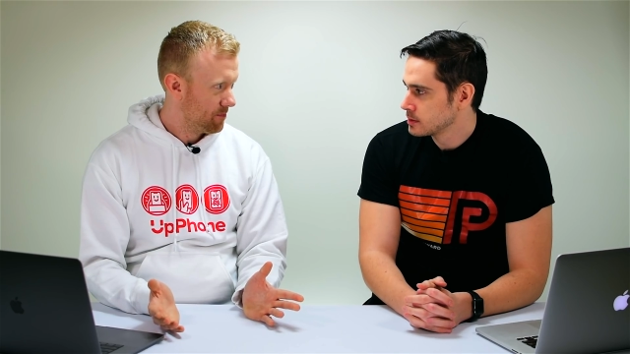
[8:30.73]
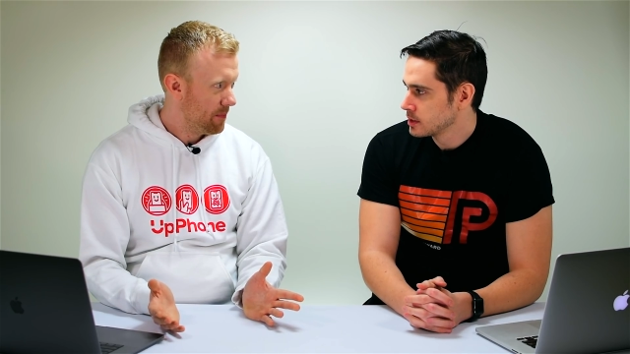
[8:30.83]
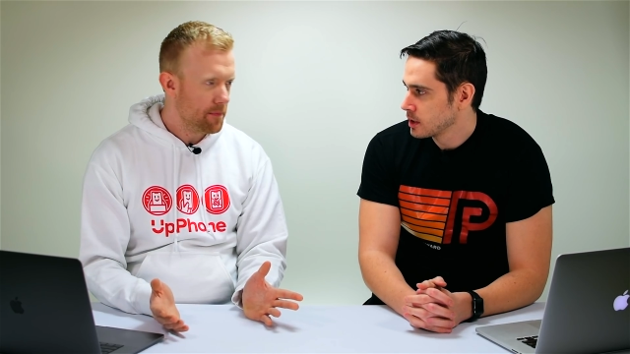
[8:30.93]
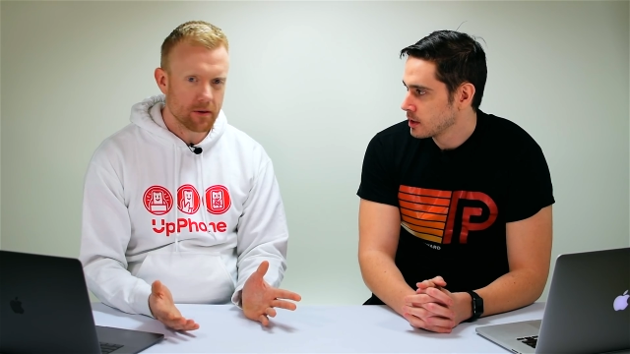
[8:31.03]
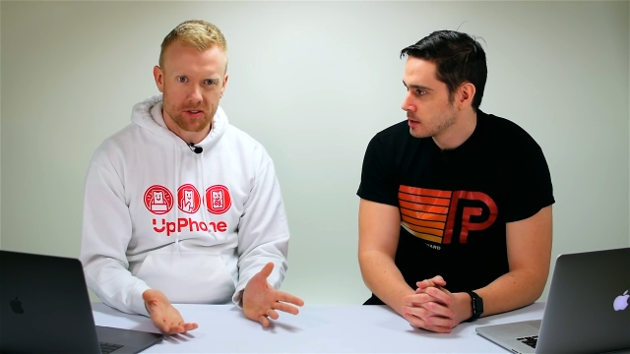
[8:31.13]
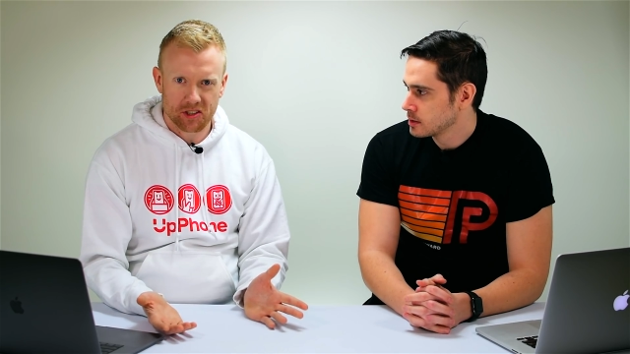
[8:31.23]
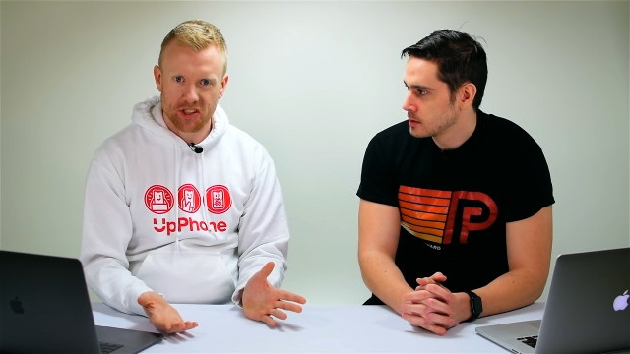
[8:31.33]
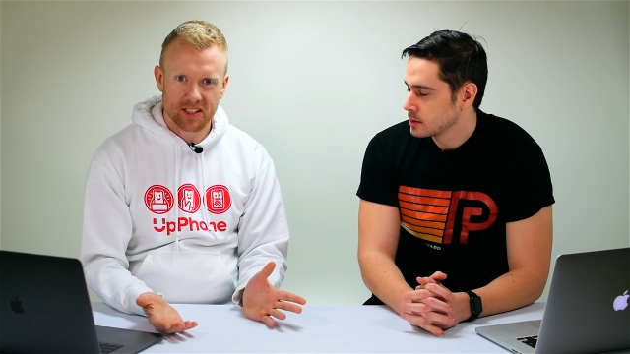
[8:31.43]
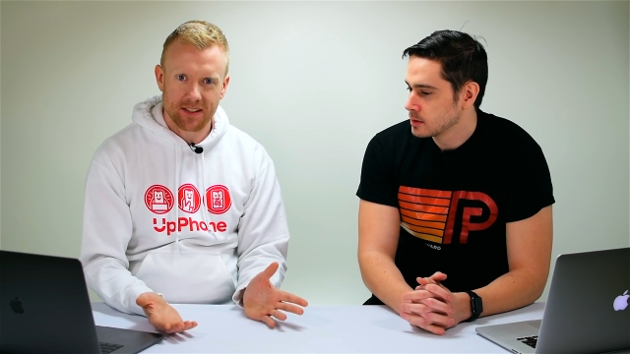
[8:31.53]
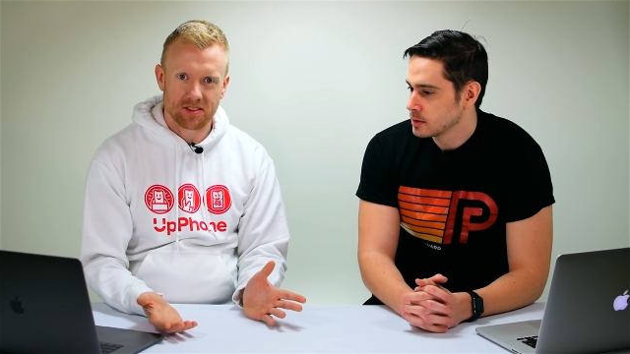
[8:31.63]
Speaker 1: Maybe it was just
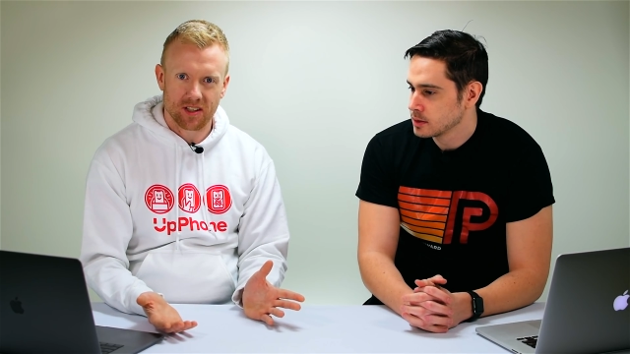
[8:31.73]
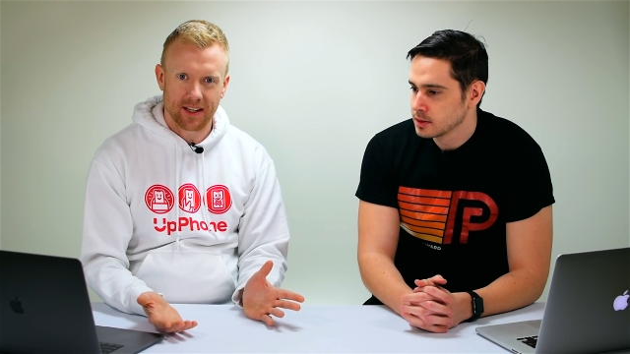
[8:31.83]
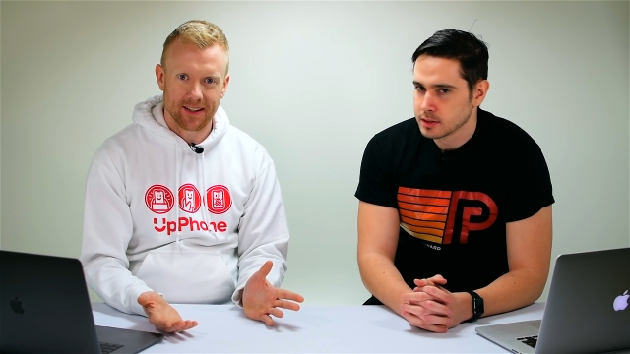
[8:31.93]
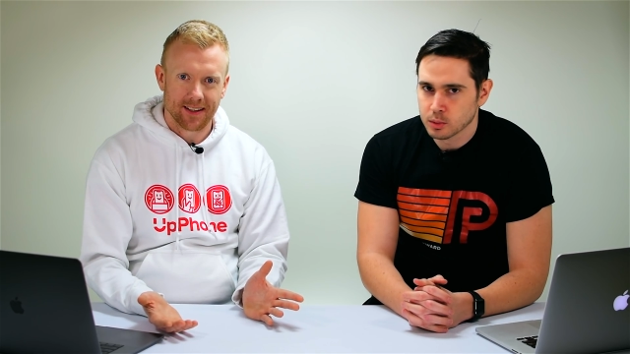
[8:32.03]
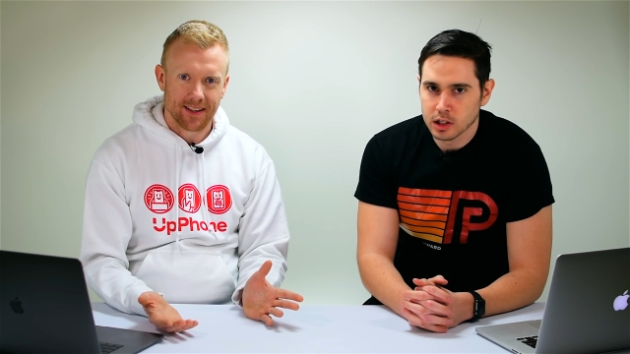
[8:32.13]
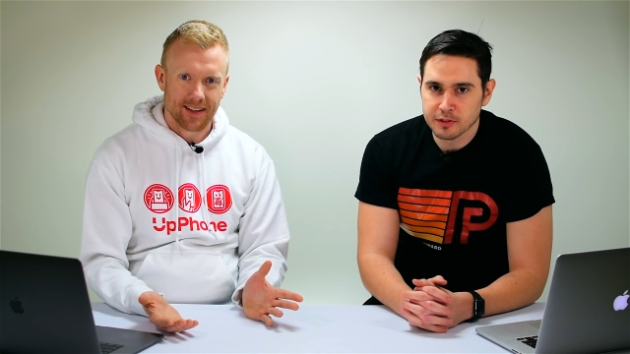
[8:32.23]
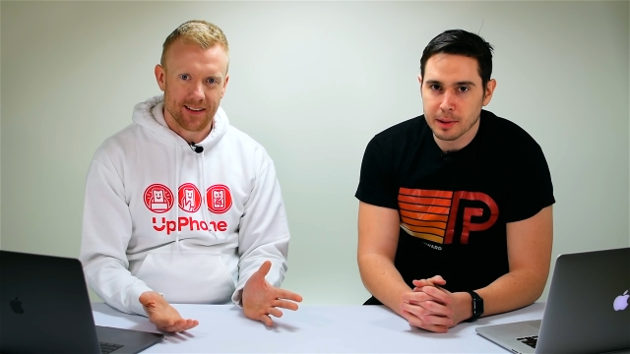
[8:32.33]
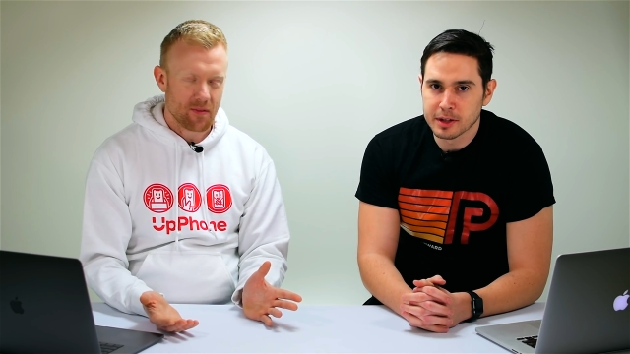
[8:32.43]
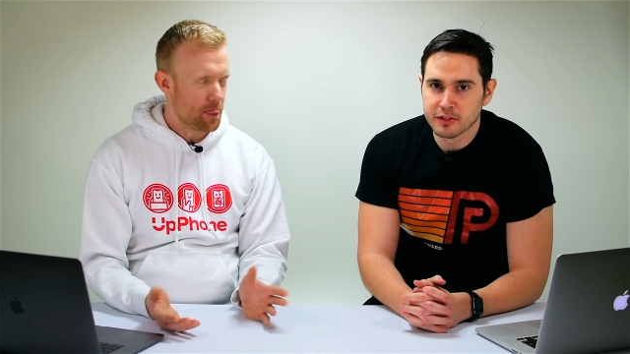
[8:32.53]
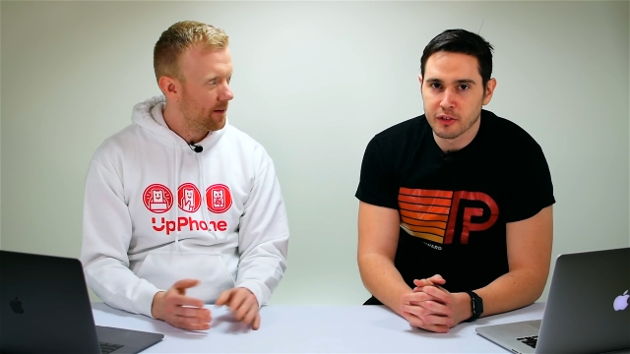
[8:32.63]
a test site.
Speaker 2: Well, if I'm
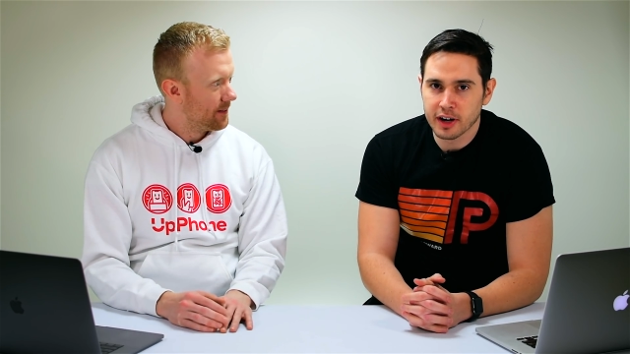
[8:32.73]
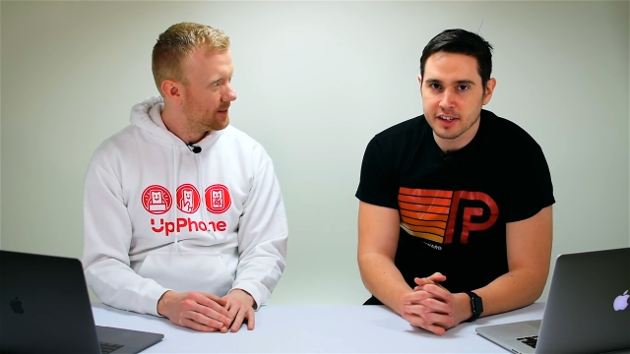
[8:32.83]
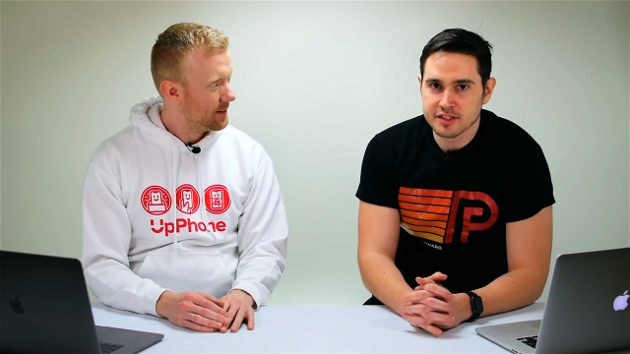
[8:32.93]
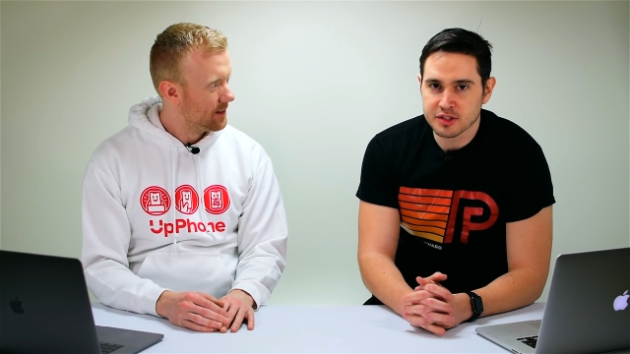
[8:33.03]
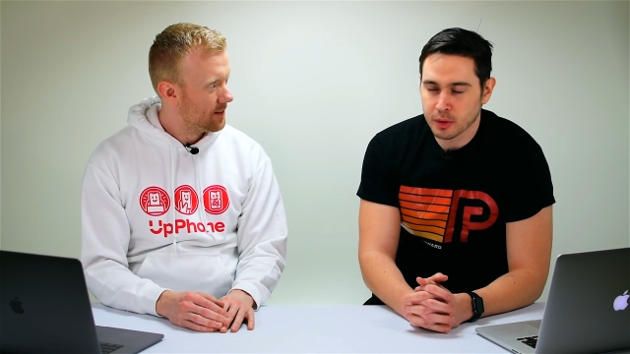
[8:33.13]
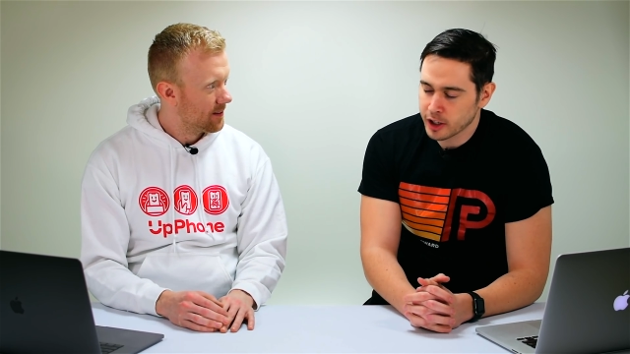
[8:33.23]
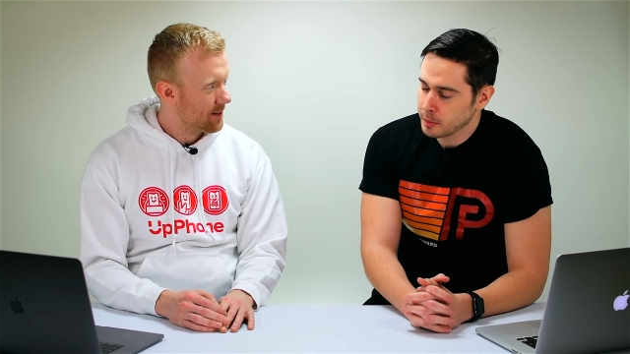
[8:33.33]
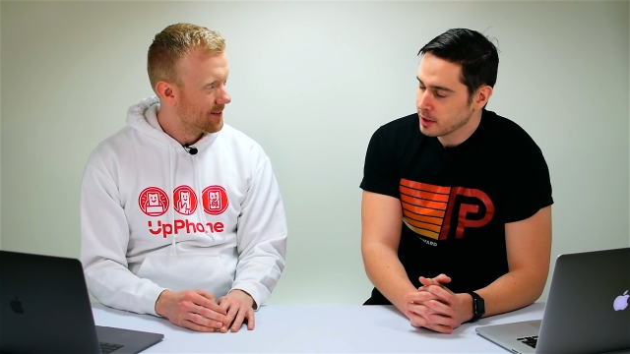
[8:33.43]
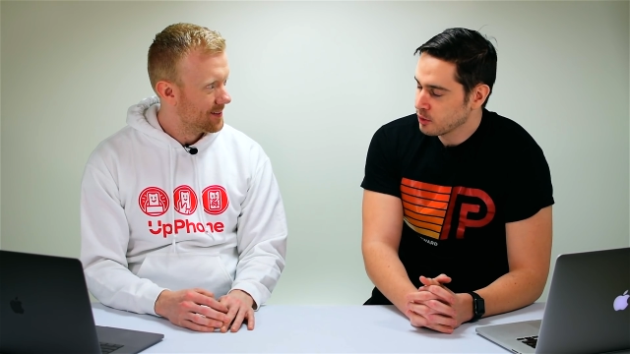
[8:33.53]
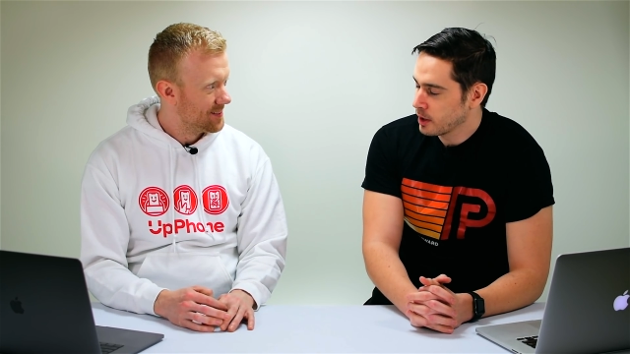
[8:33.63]
in a Verizon store, I hope
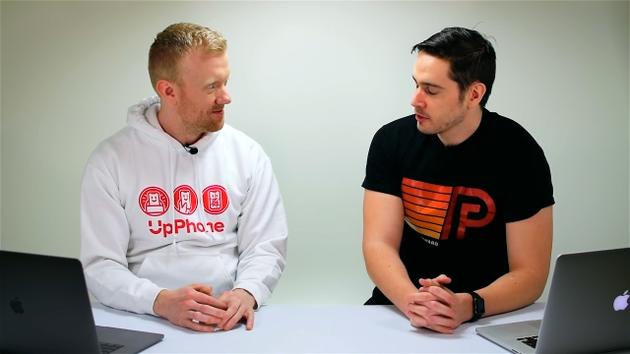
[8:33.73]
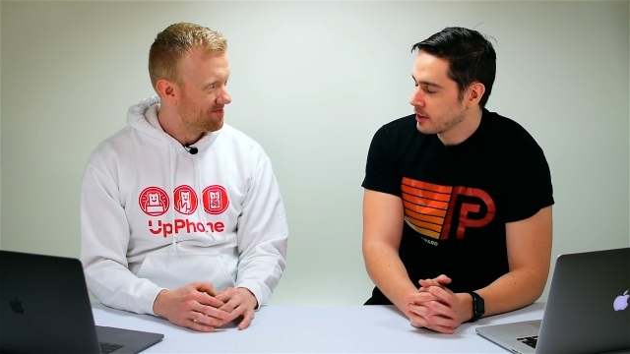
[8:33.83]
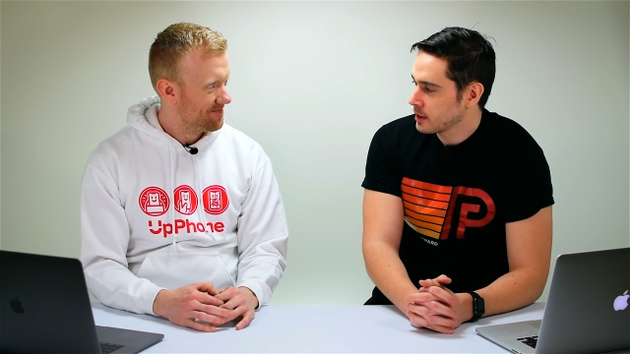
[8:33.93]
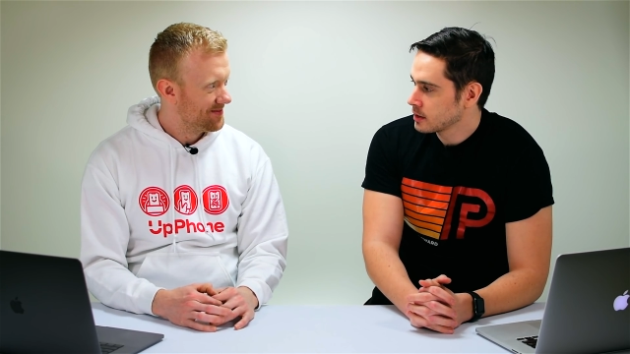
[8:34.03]
they have Wi-Fi.